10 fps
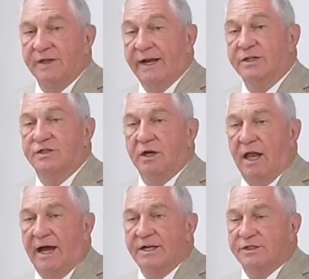That is a
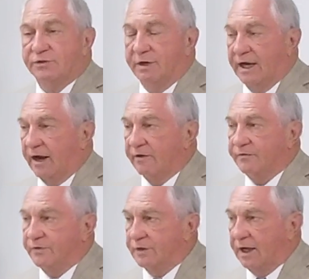lie straight out
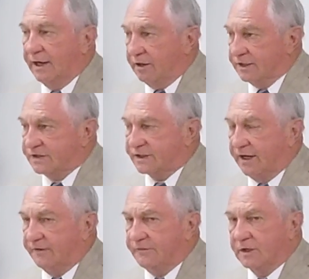of hell
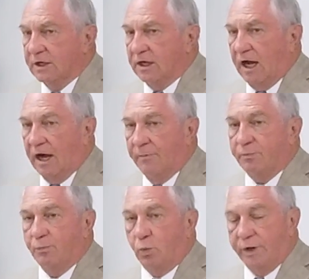itself.
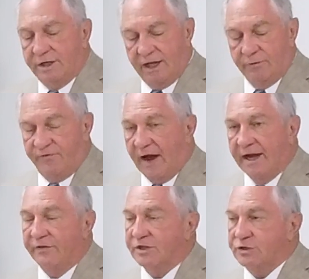Um, we
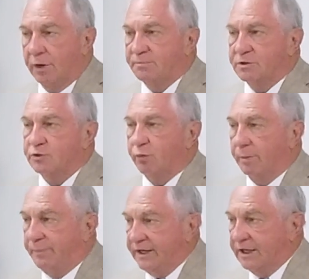find in the scriptures
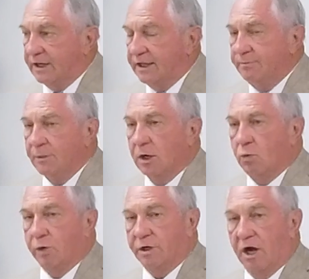repeatedly
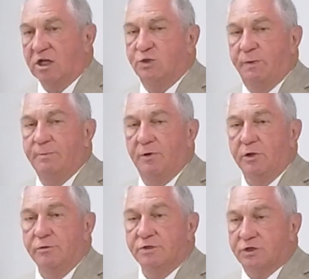where God's people
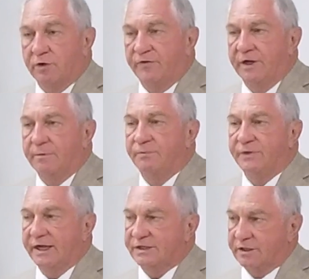who serve Him,
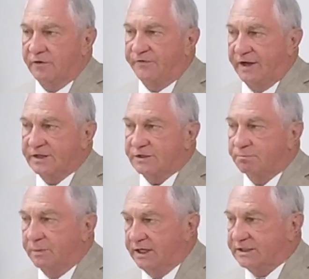they still face
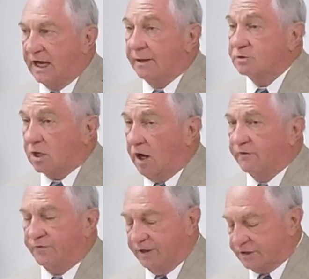many times
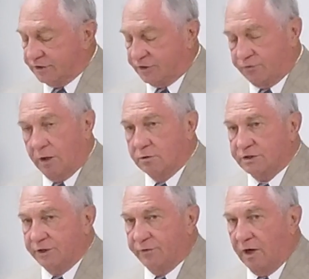conflicts and
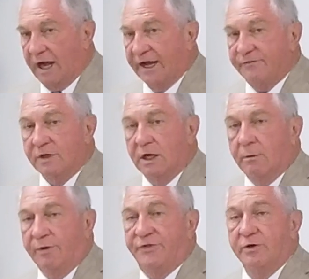struggles in their life.
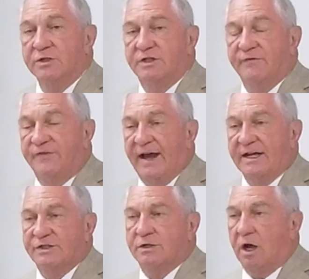But there is a
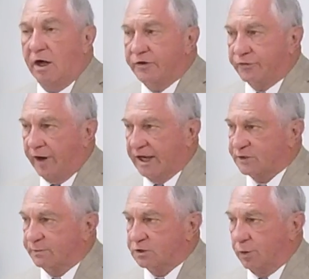vast
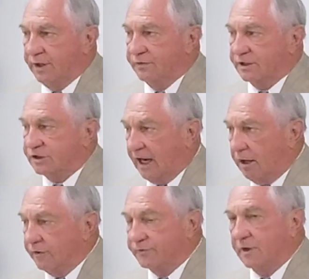contrast between the
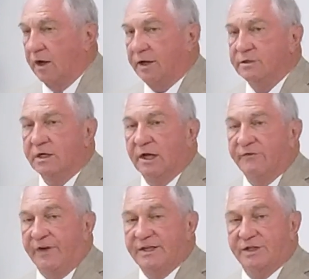child of God
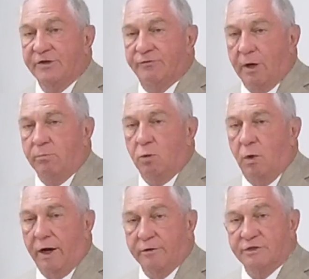facing troubled
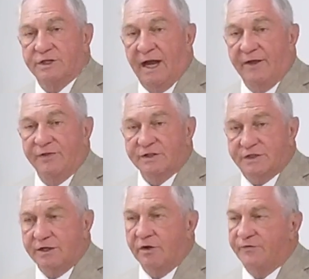waters and the
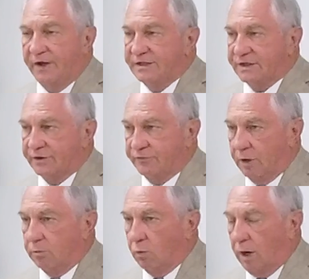sinner facing
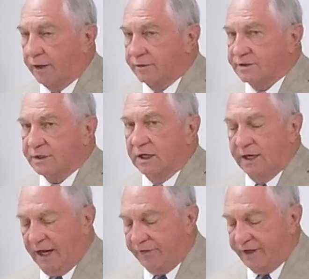troubled waters.
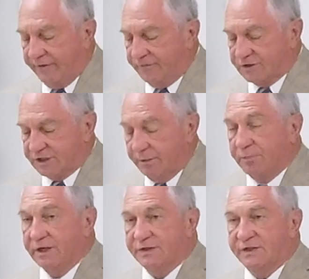And the difference
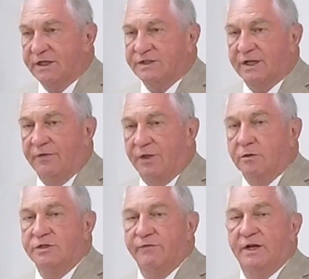simply is this that
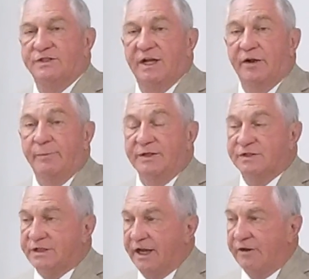those of us that have been
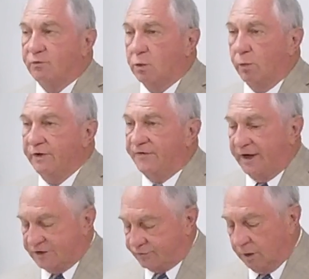saved, when we
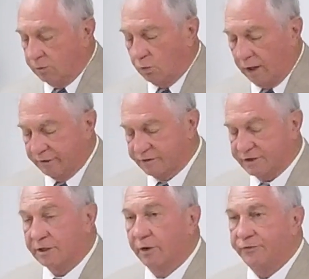face troubled waters
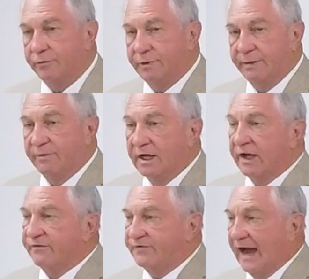and go through deep
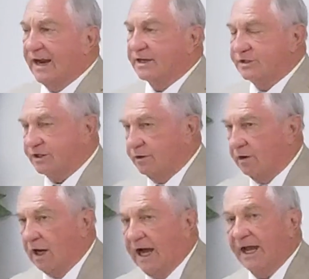valleys in
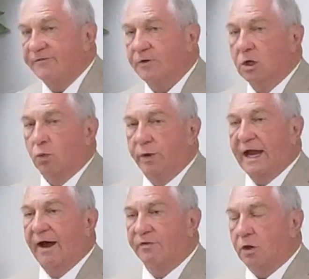our life, we
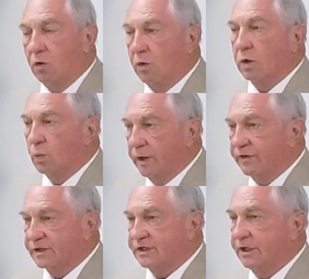have the Lord with
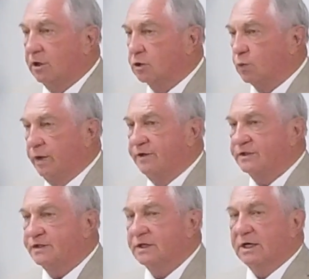us. He goes with
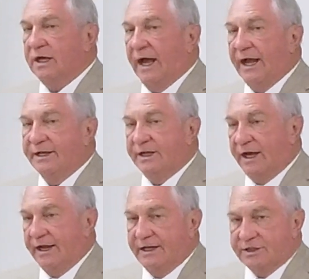us and
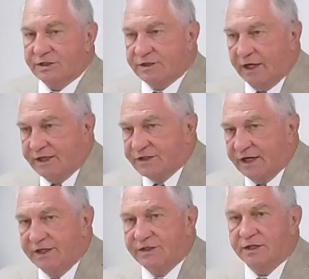uh, he is he
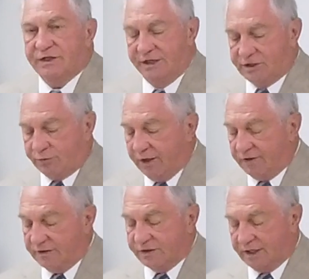sees us, he
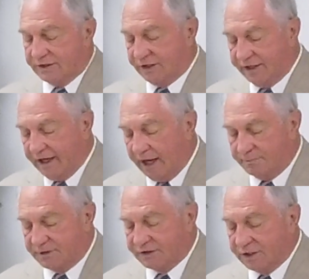strengthens us, and he
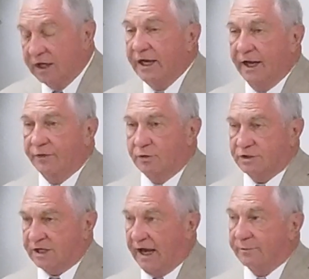helps us in
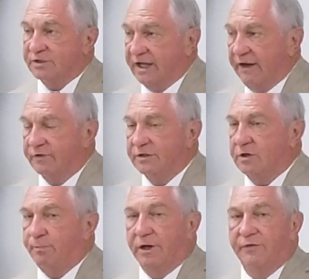those times.
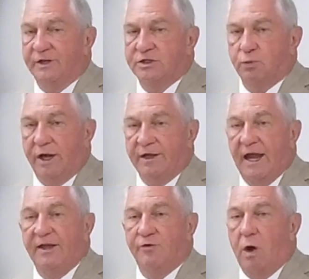David put it this way:
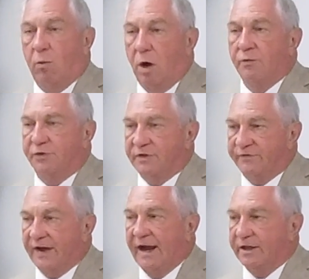"Yea, though I walk through the
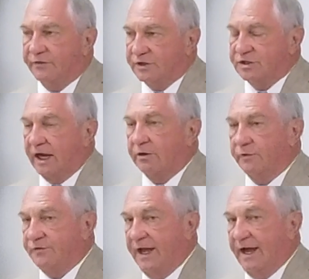valley of the shadow
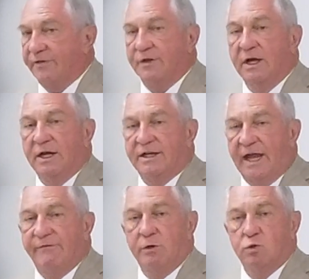of death."
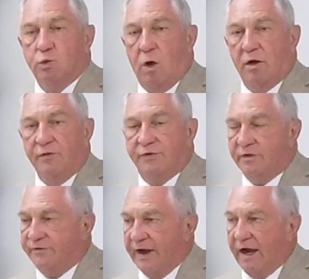David was walking through
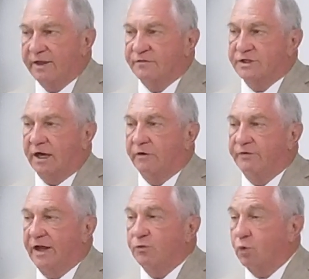the valley of shadow of
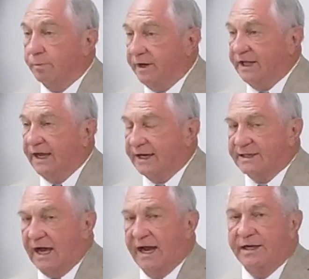death, where many had
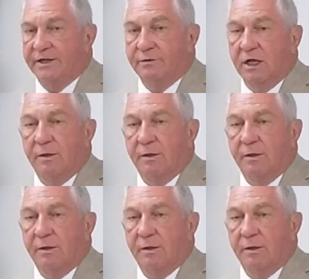died and